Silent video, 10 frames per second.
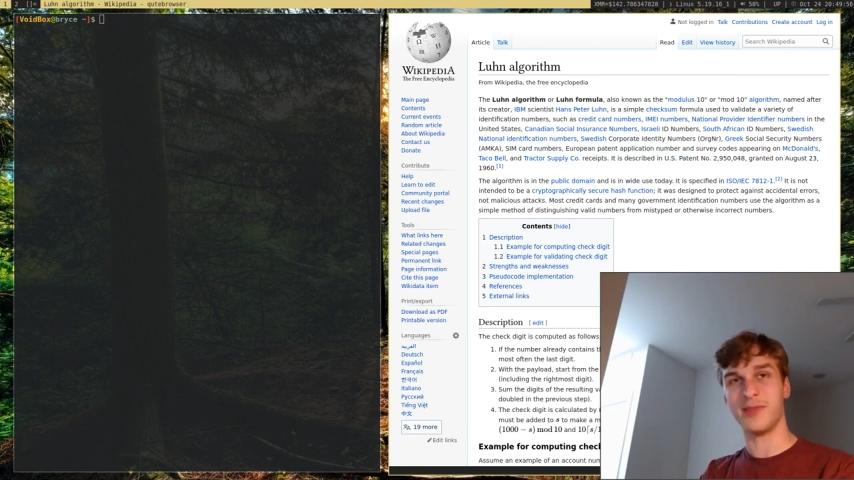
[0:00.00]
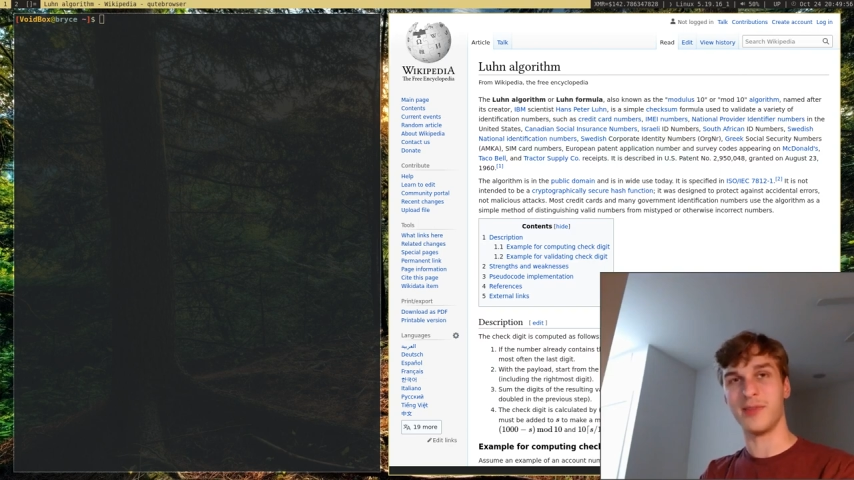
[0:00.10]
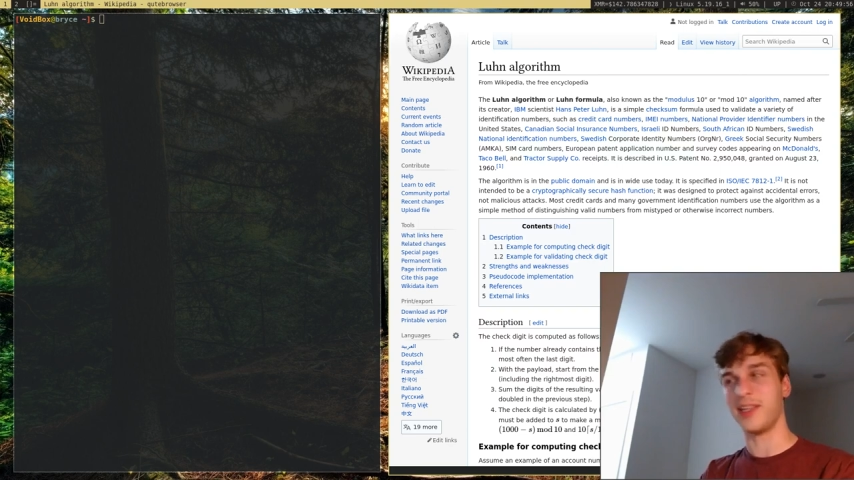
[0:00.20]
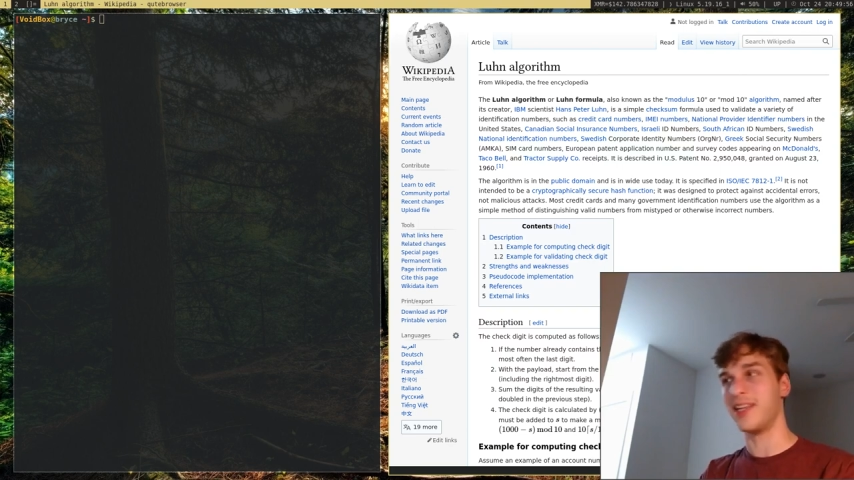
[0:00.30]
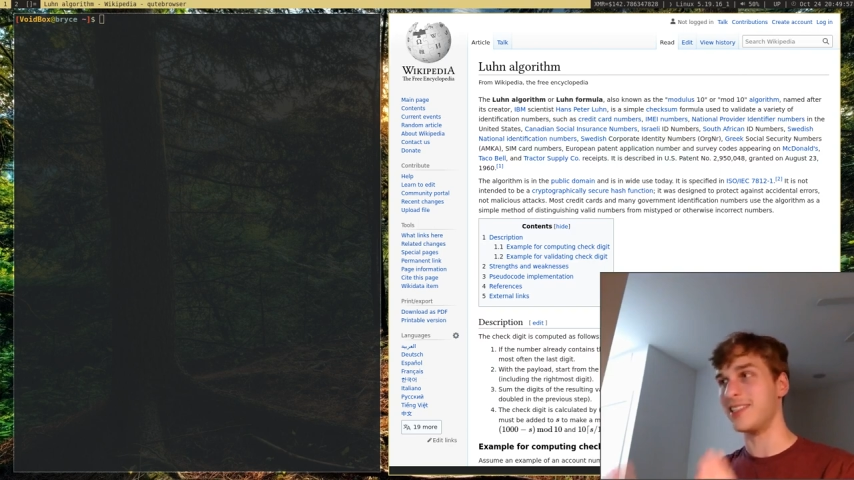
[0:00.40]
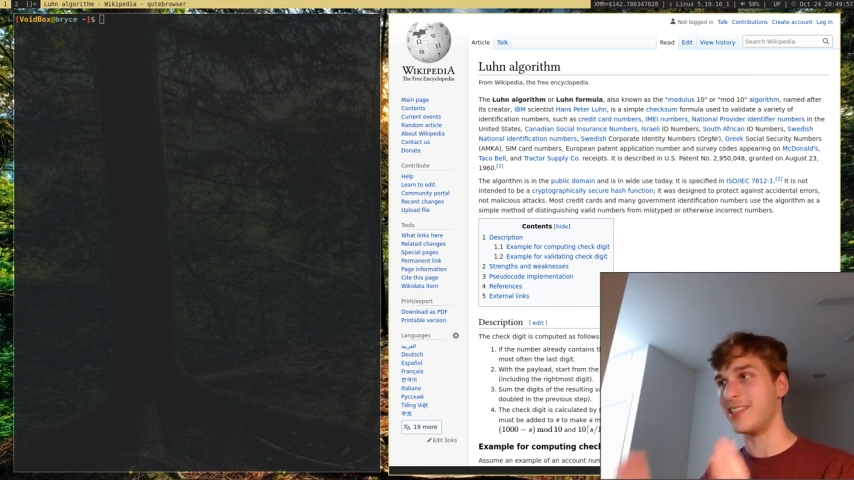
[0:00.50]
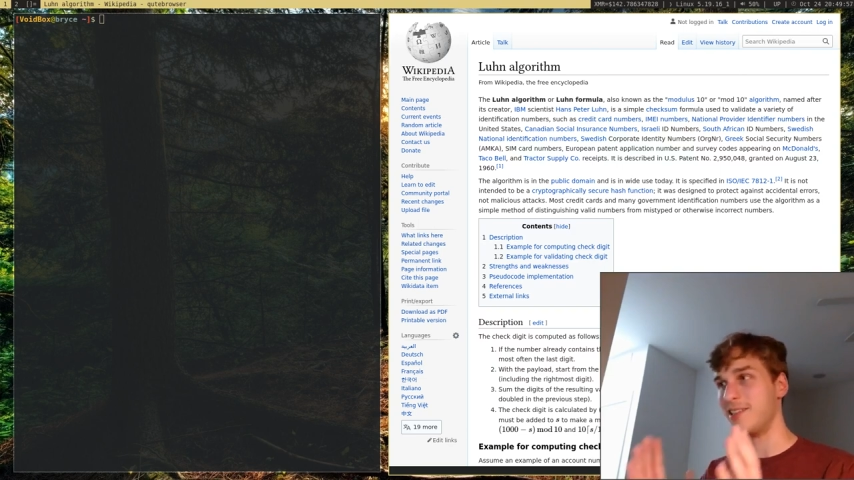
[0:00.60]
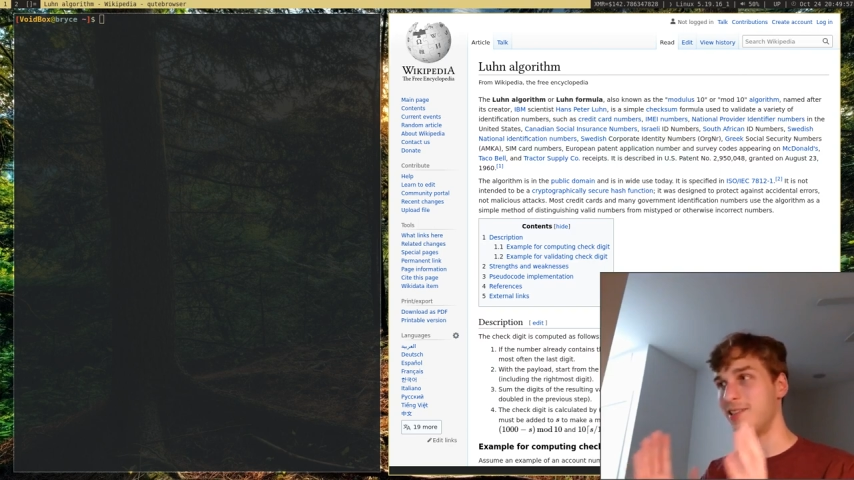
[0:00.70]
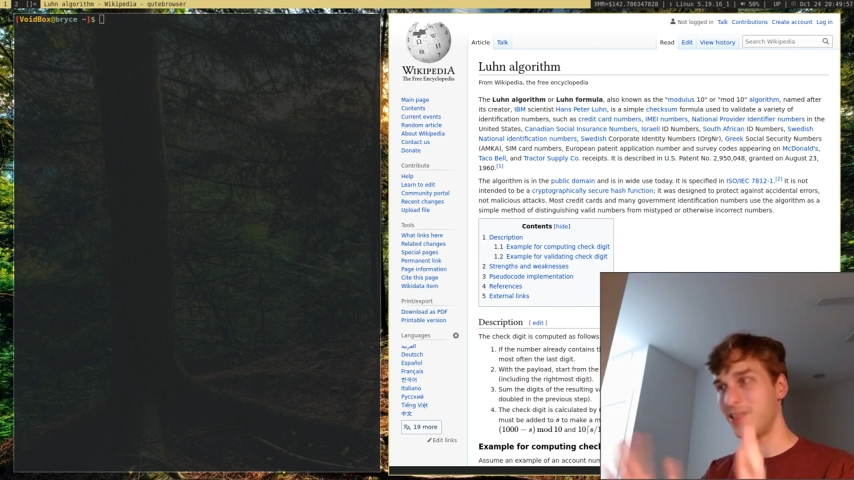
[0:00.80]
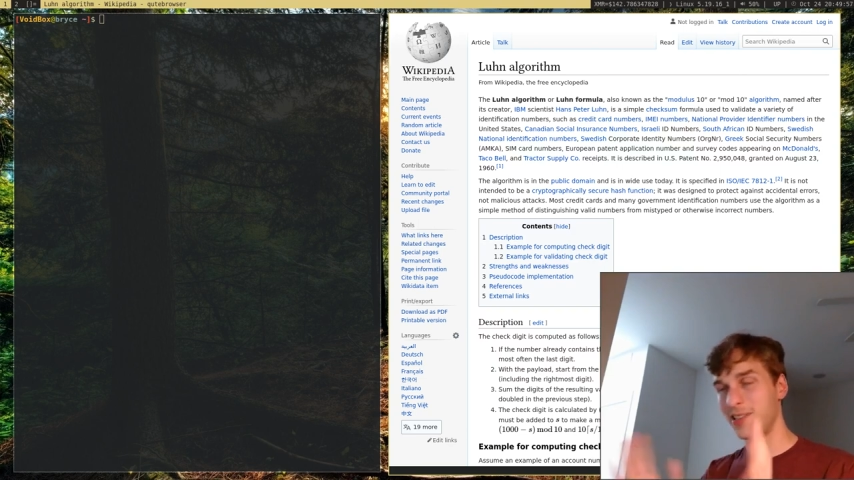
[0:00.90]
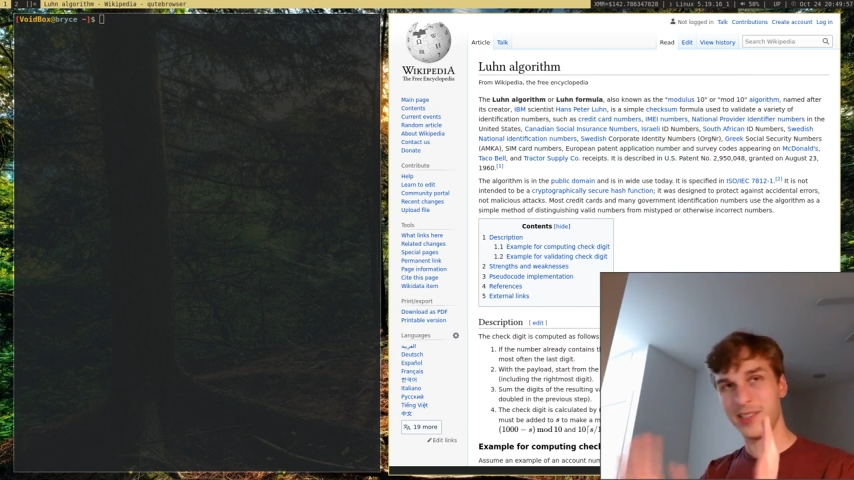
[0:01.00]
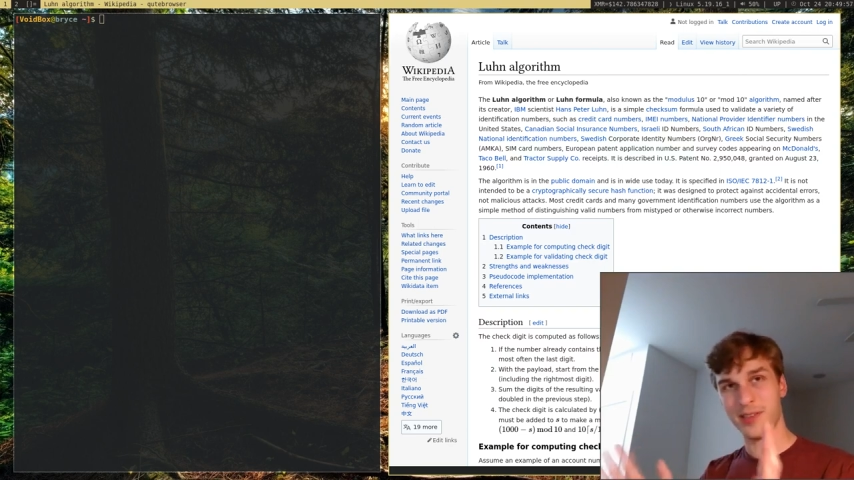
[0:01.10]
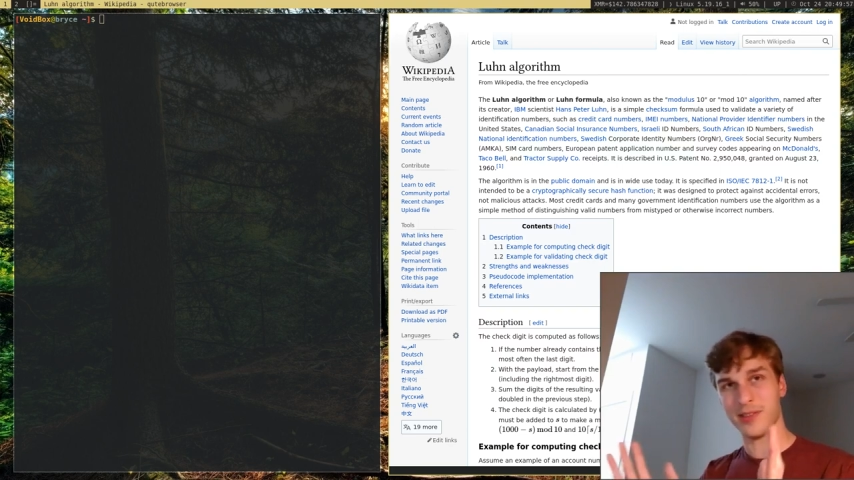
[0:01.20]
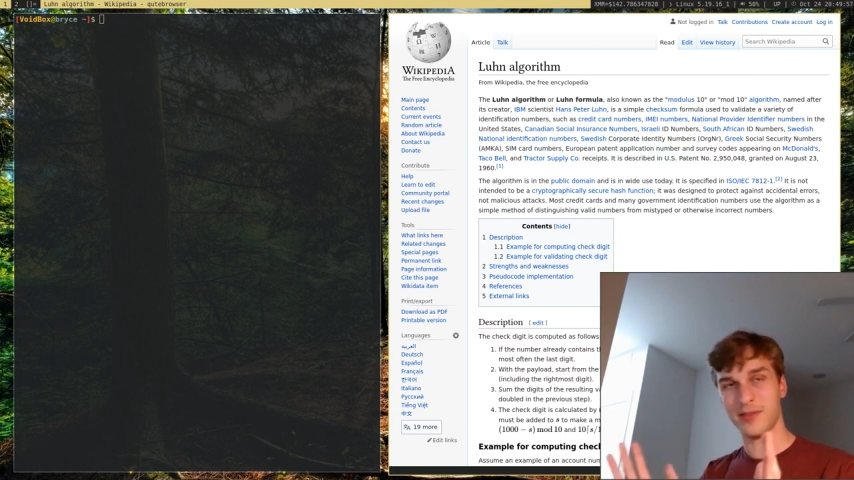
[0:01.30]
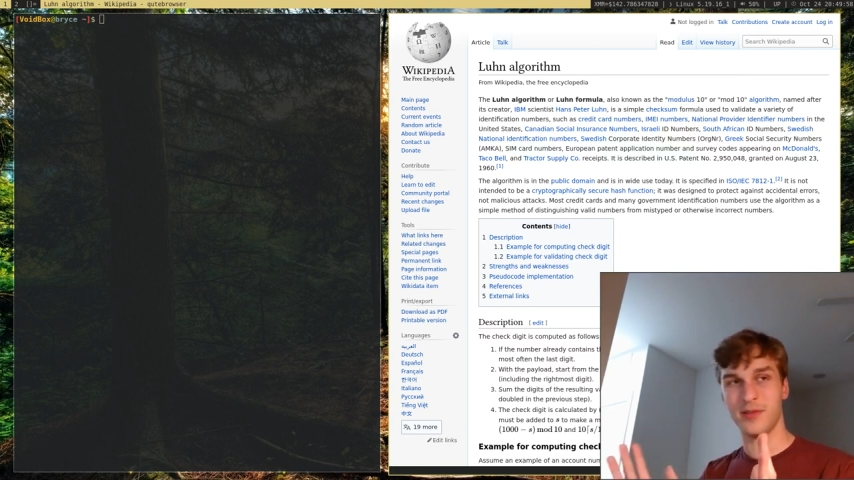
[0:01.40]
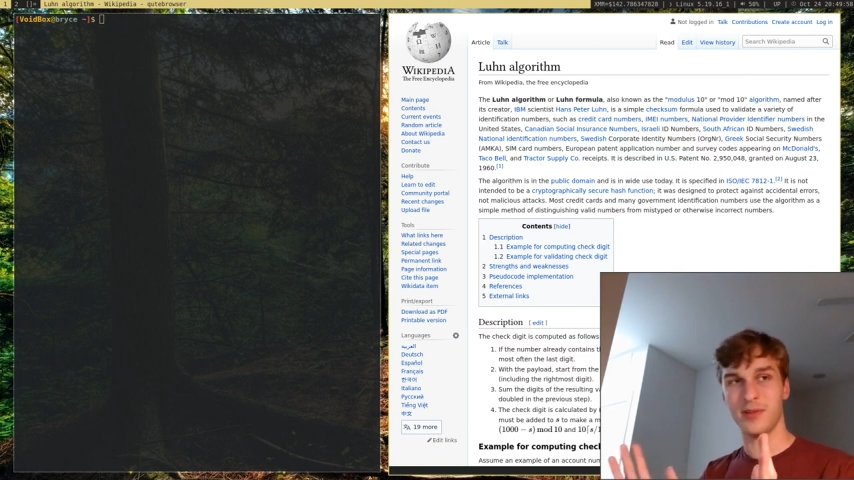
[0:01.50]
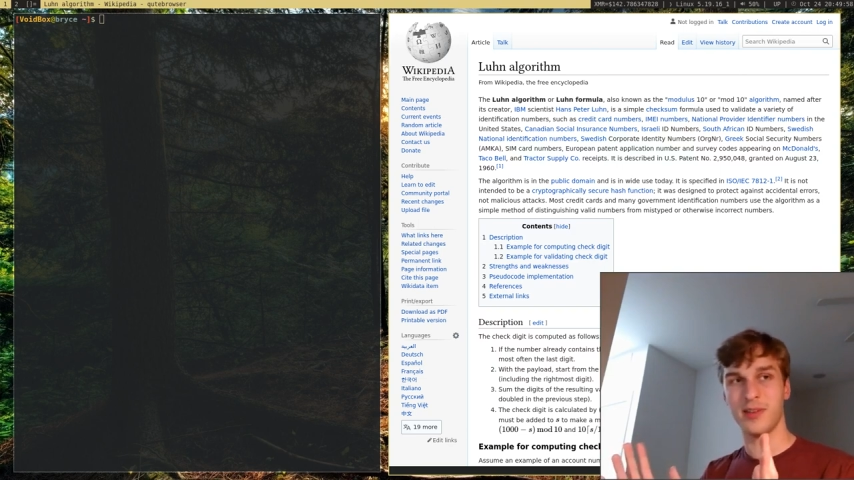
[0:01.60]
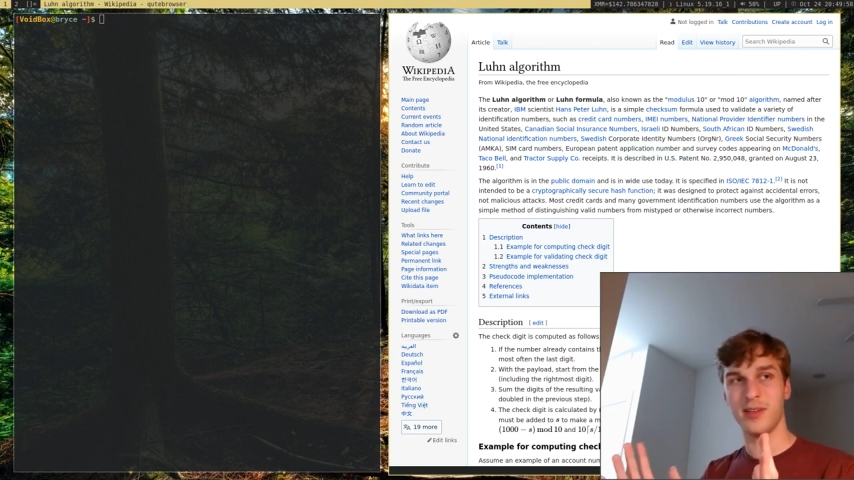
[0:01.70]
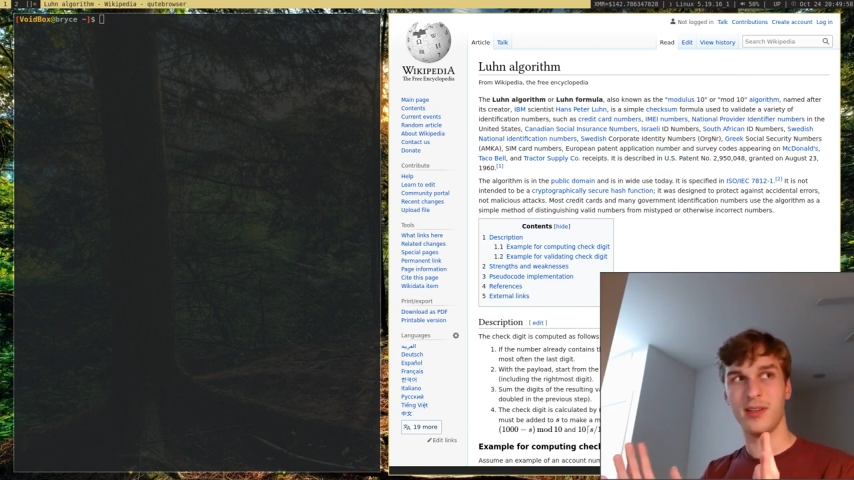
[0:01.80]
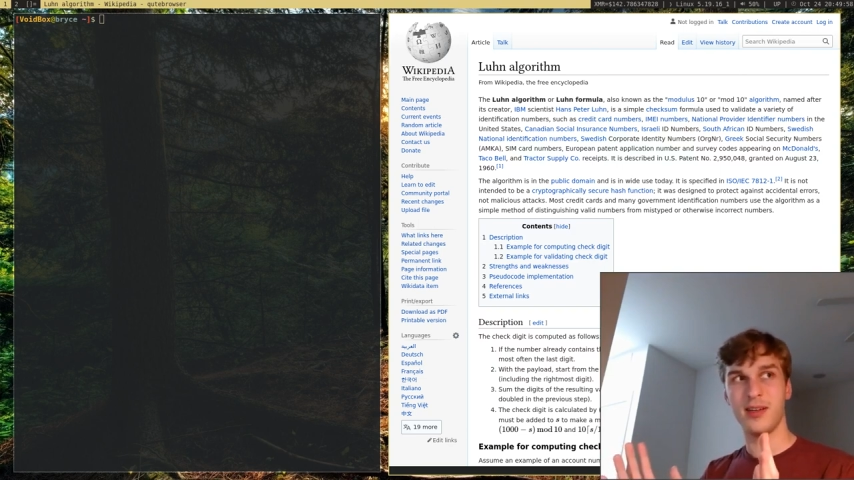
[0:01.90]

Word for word: for things they shouldn't use it for.